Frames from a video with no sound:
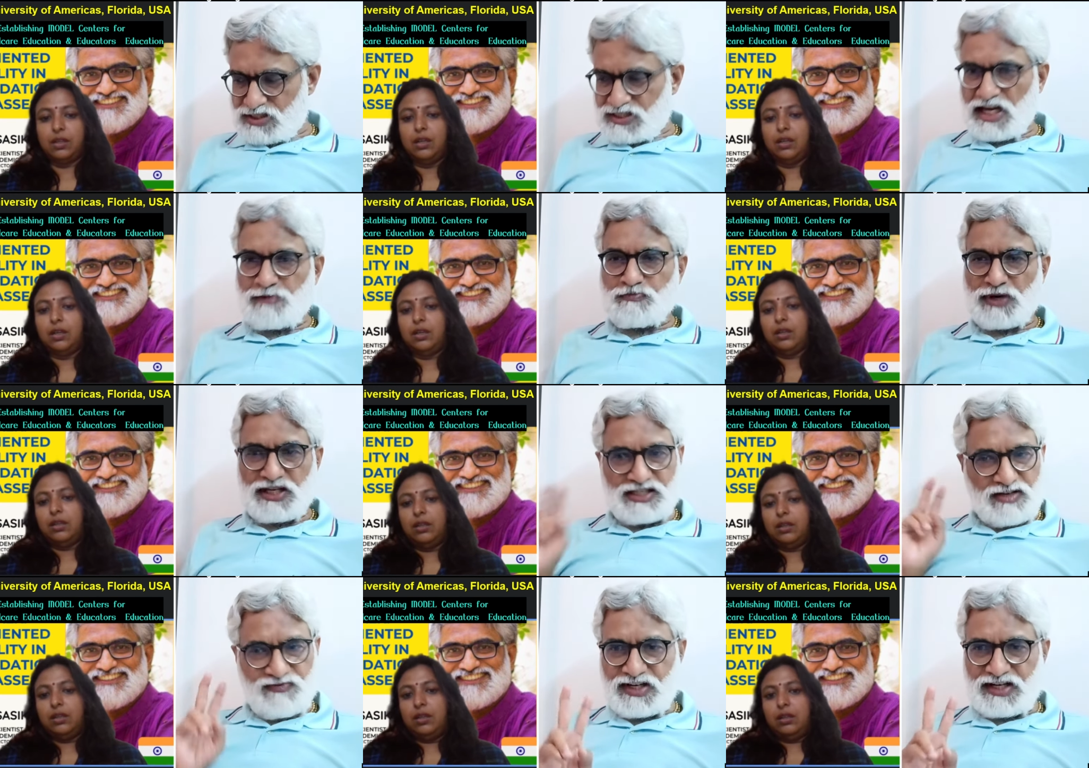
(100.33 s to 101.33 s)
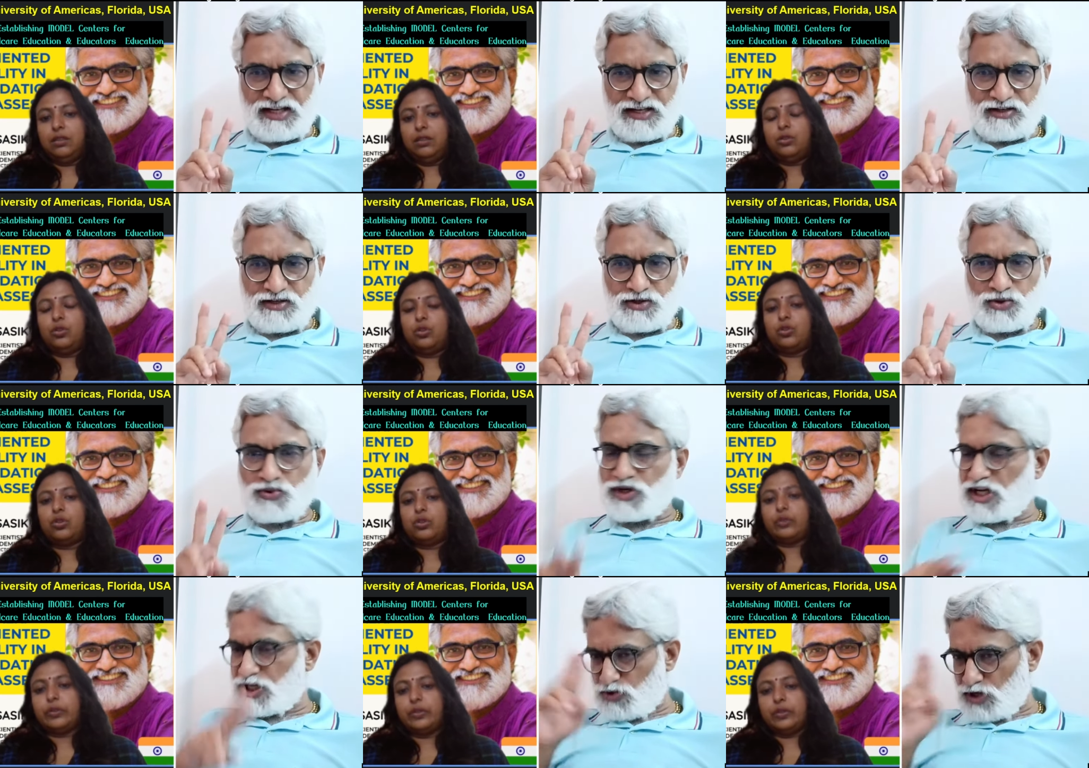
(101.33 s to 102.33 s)
Speaker 1: in same place every day. You
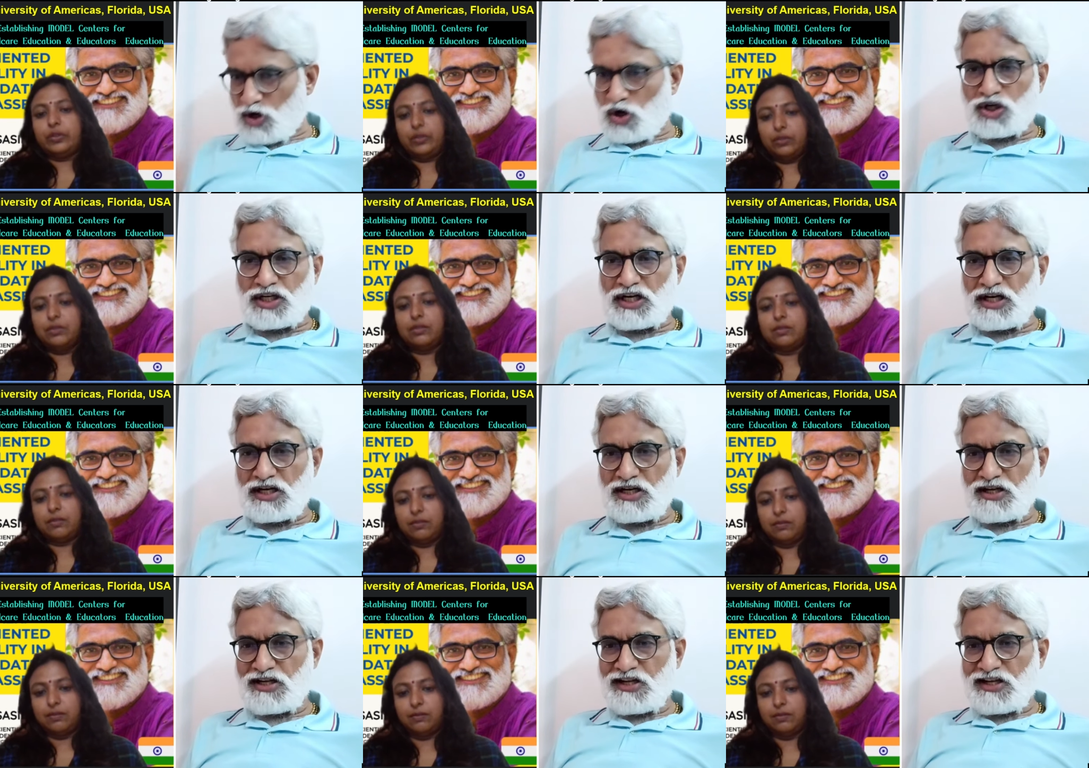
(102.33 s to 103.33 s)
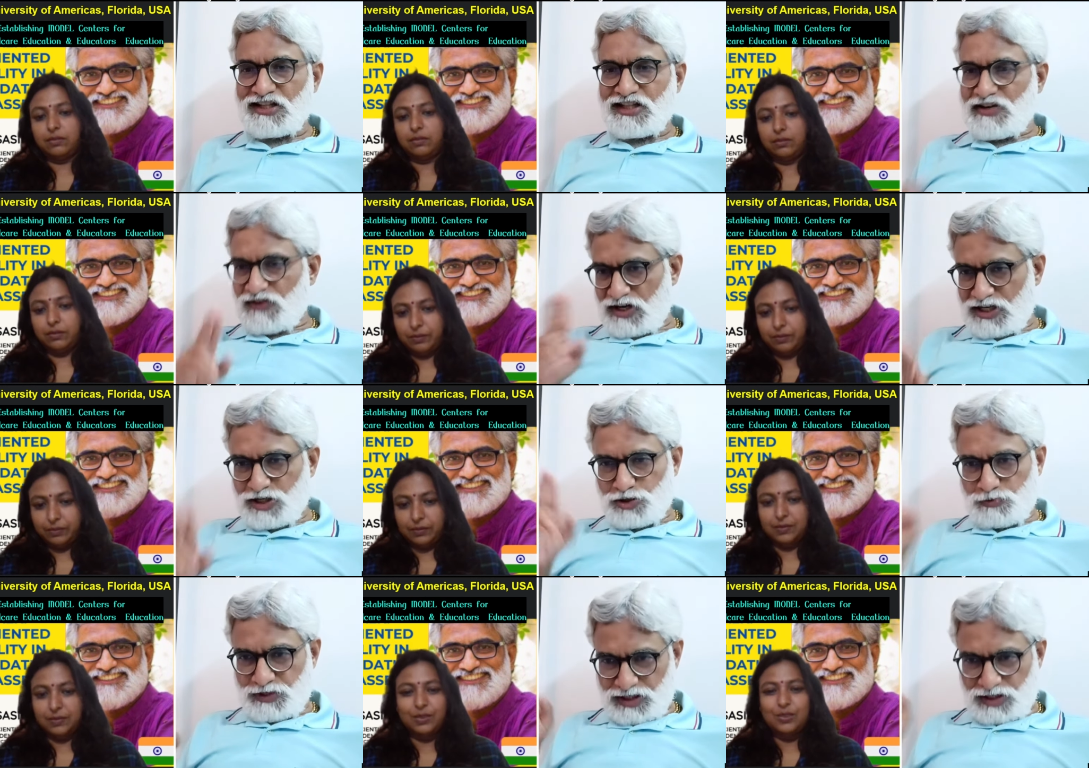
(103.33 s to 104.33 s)
take to a hotel, they wanted
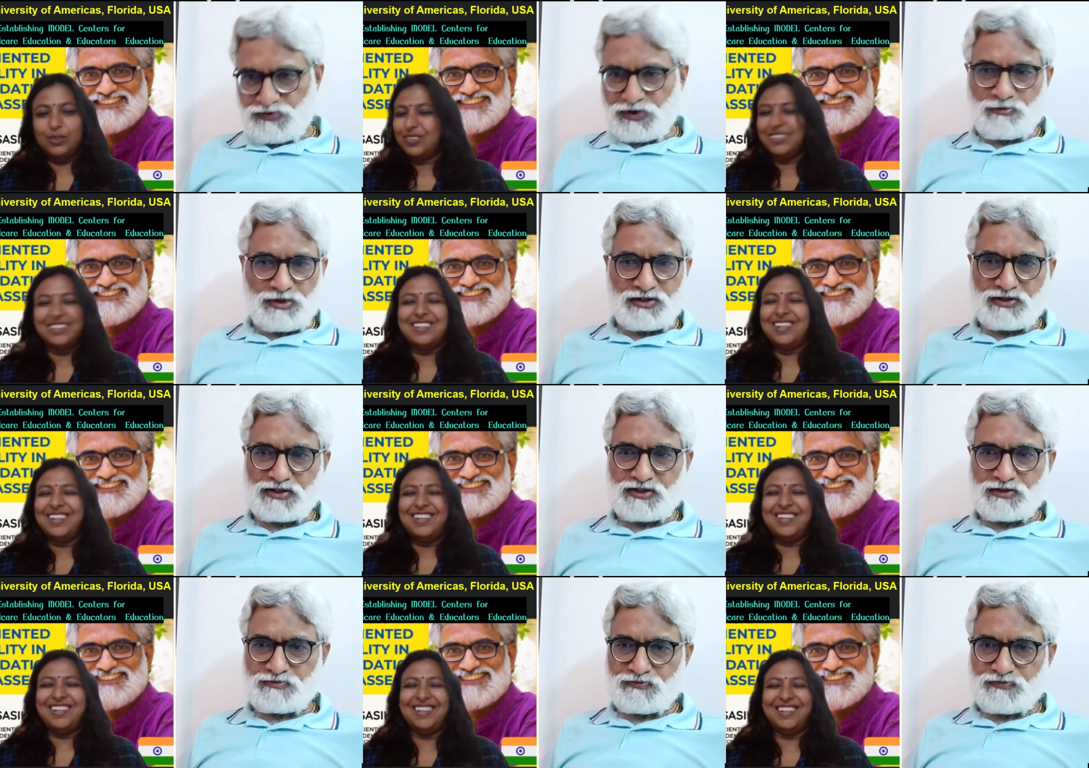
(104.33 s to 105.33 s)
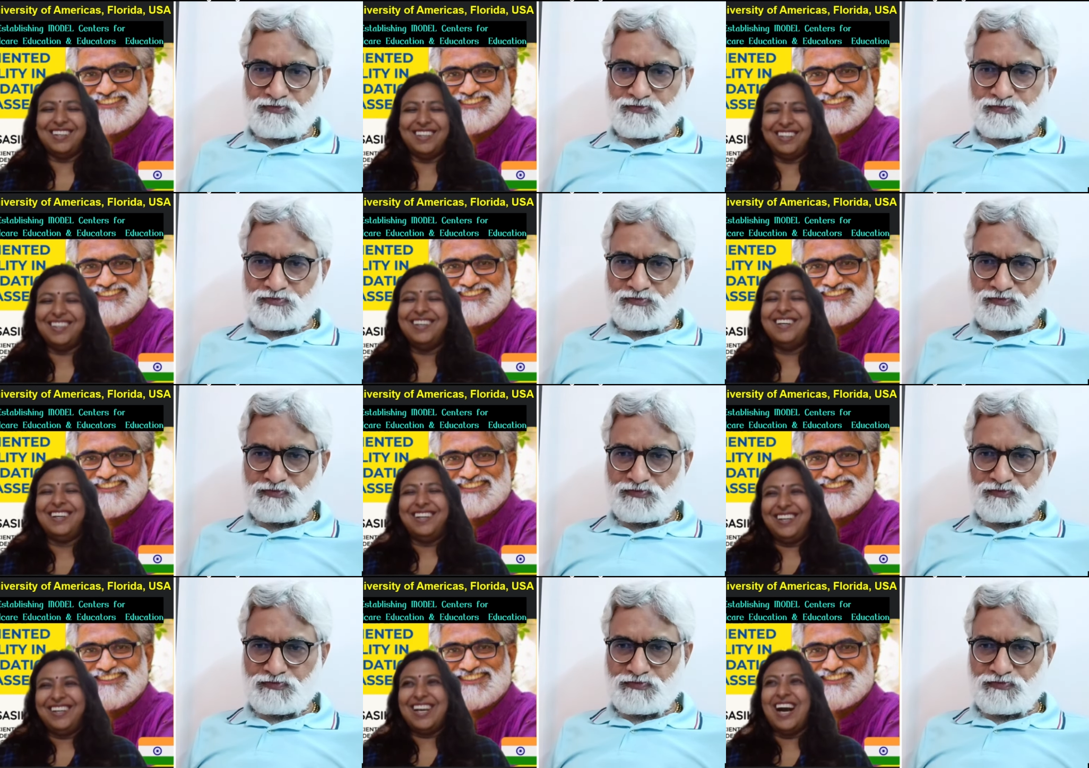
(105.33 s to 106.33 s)
to be in different places.
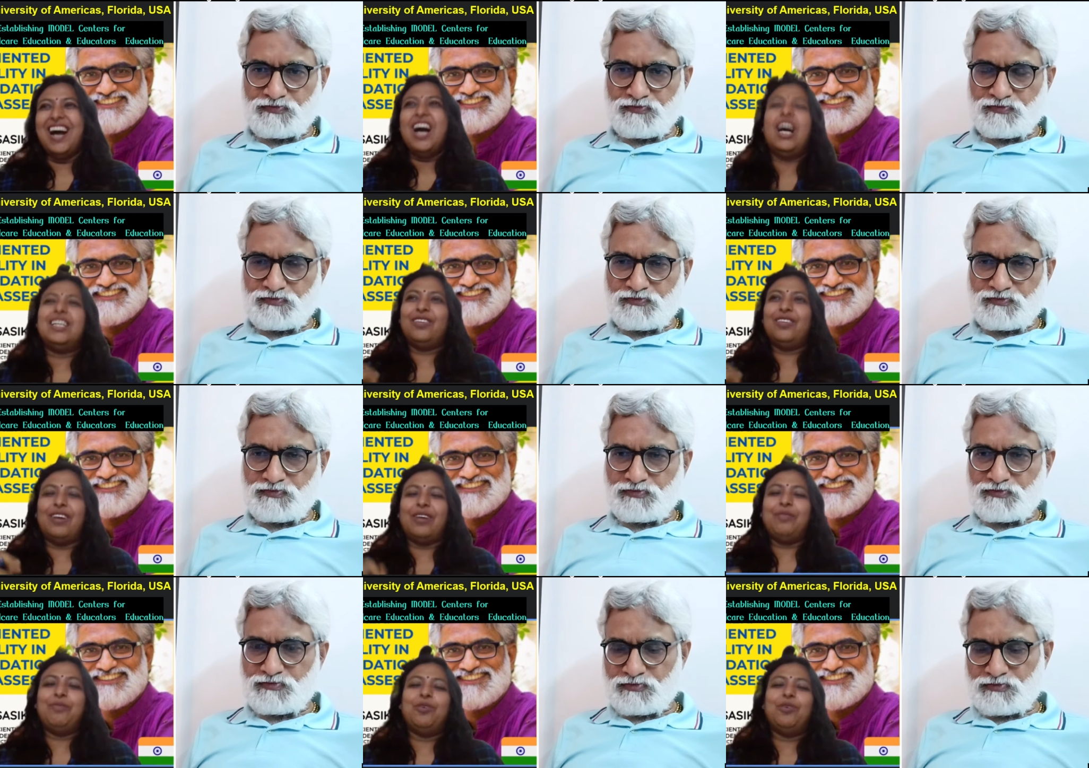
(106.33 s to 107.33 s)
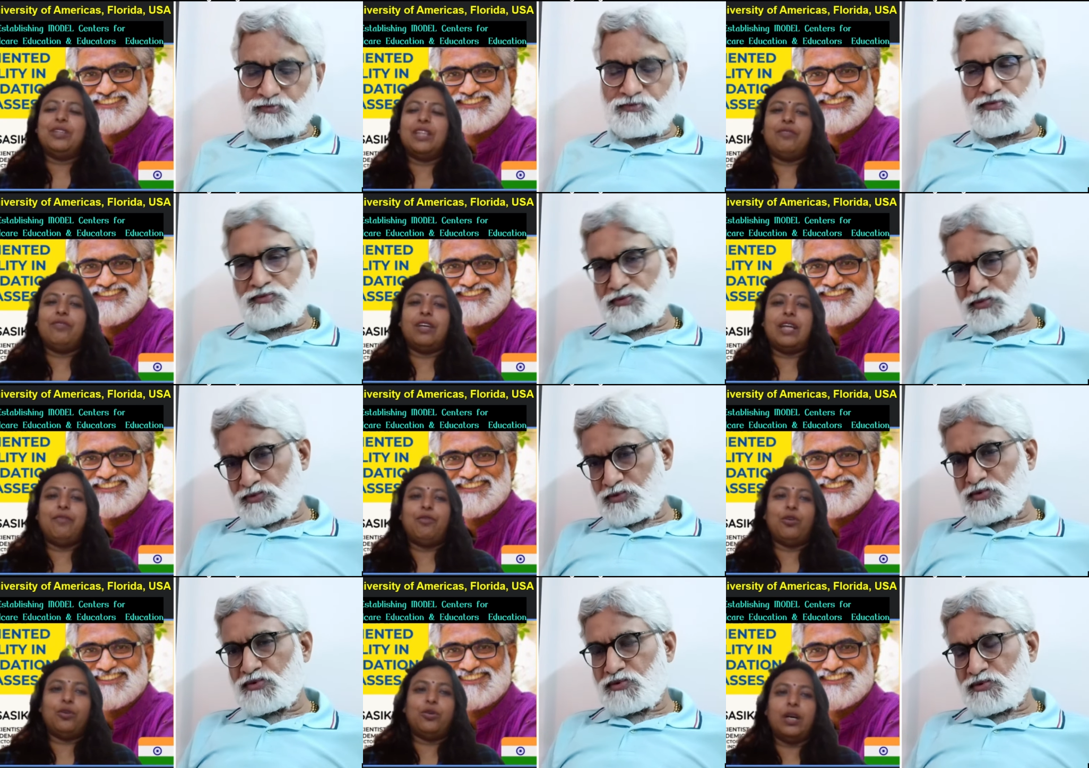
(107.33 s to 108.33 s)
Speaker 2: Now, actually, one more thing what I
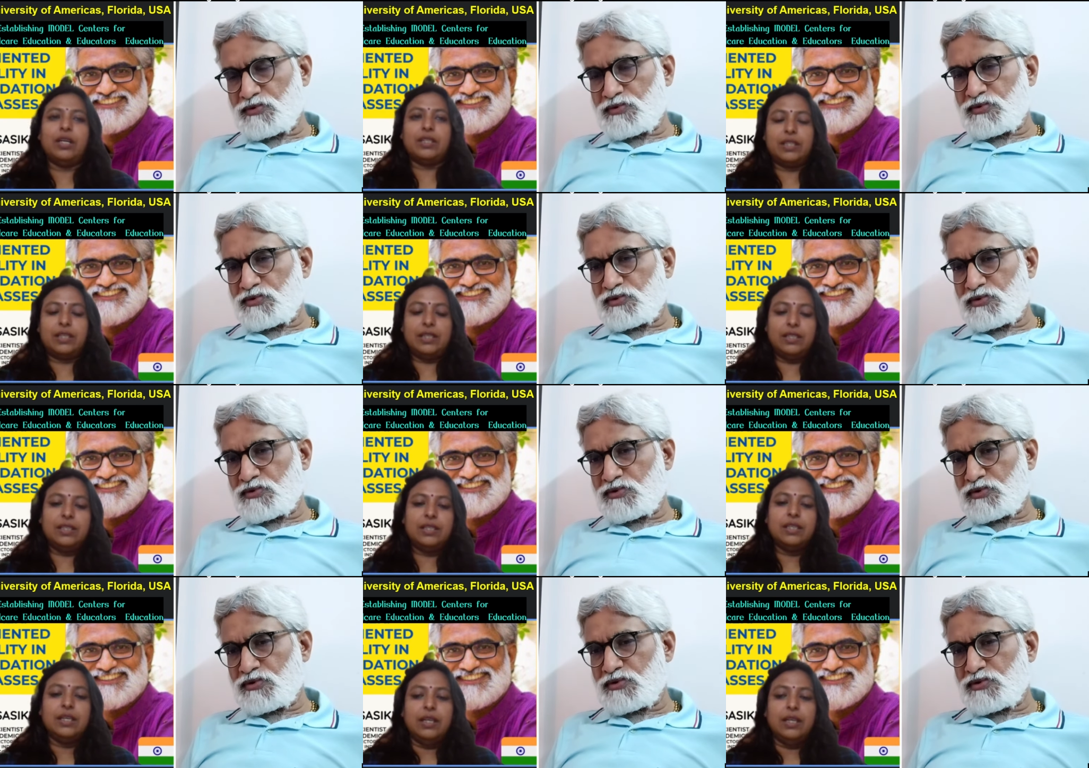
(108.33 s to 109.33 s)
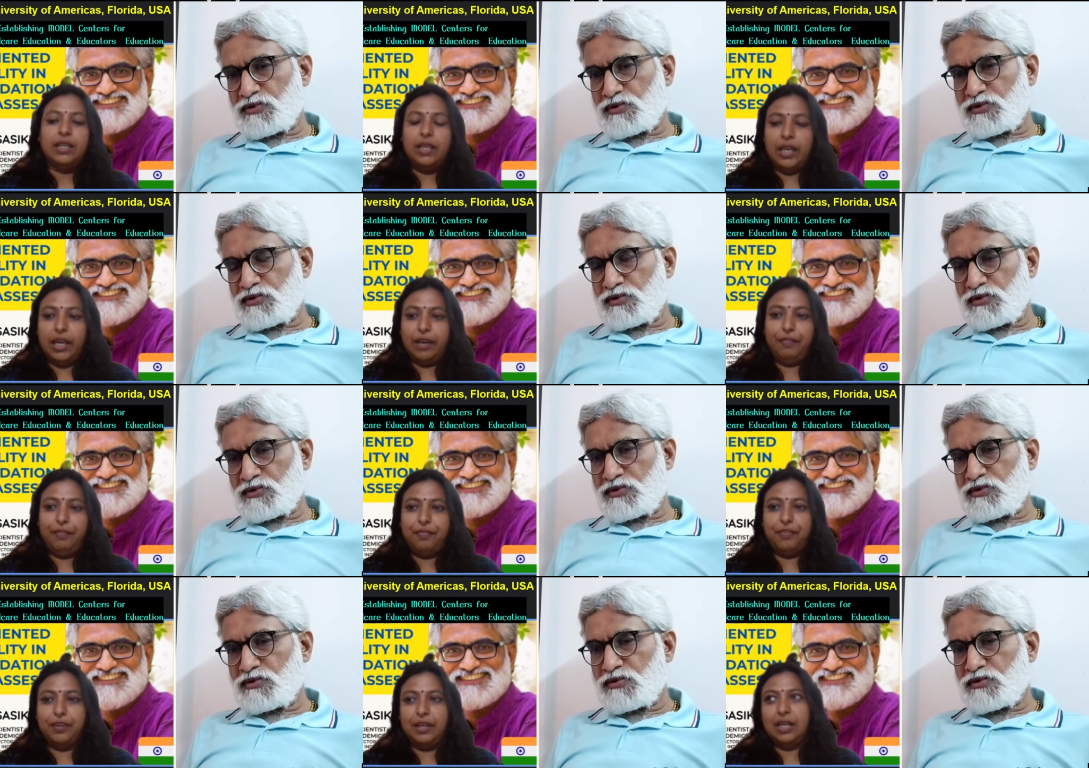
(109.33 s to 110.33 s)
want to ask is, hmm. if
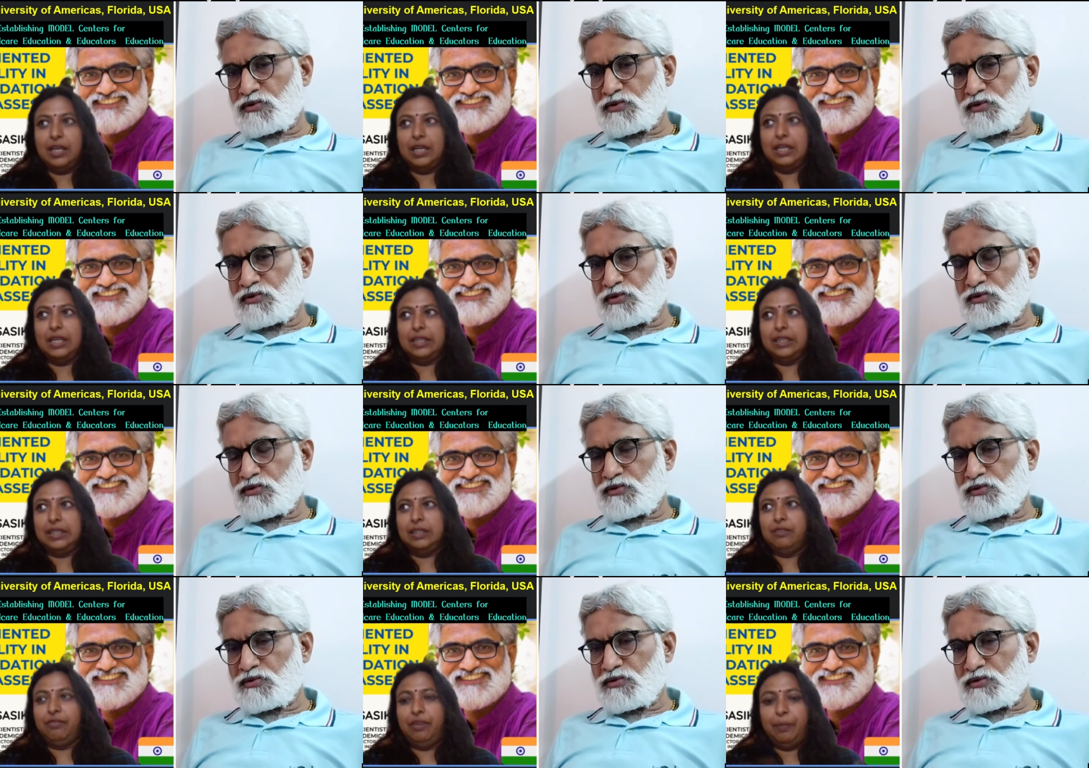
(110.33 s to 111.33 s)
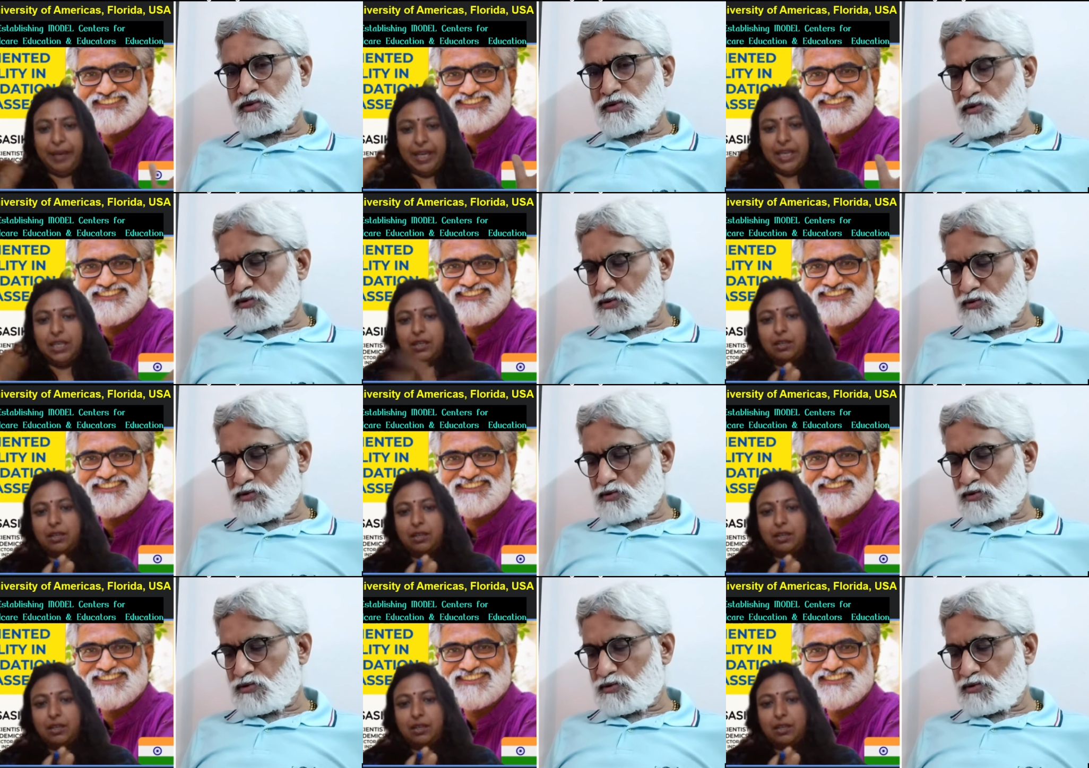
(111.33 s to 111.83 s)
uh, uh, we make a